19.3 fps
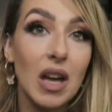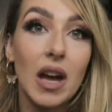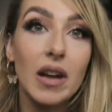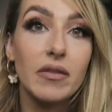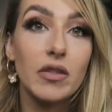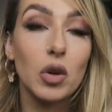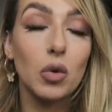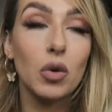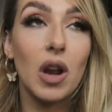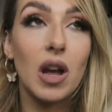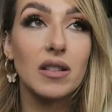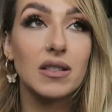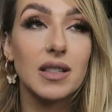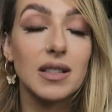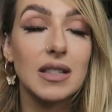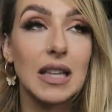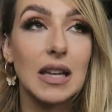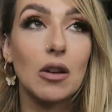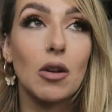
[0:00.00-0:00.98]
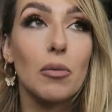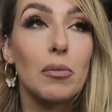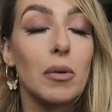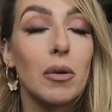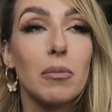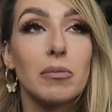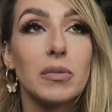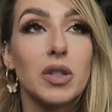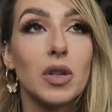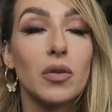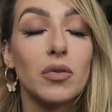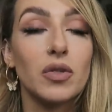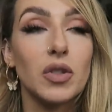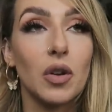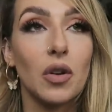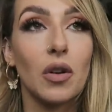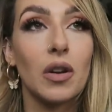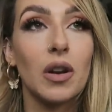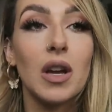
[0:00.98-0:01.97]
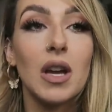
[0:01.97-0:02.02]
I know lots of single mums who've
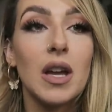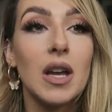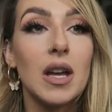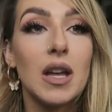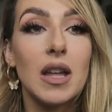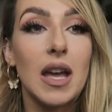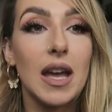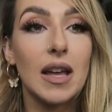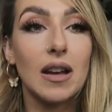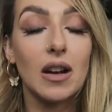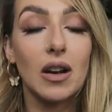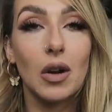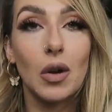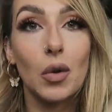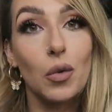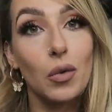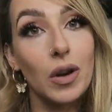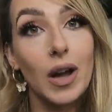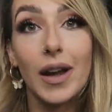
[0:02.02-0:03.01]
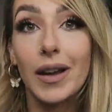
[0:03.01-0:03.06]
done it alone.